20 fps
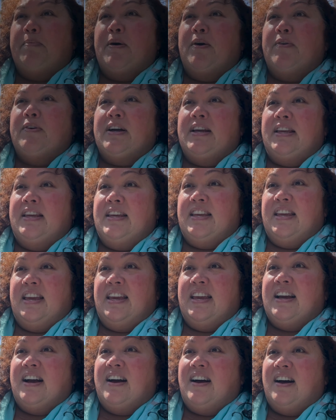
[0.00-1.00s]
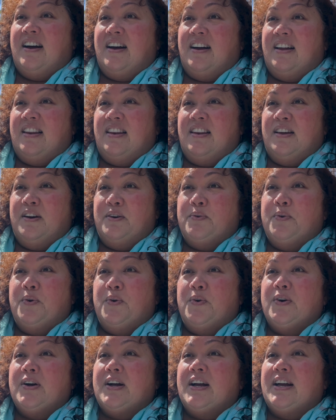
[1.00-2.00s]
pauka ike ka
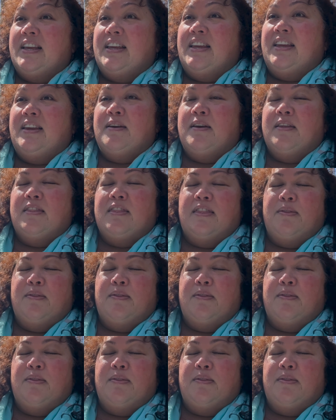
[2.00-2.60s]
ho'okahi.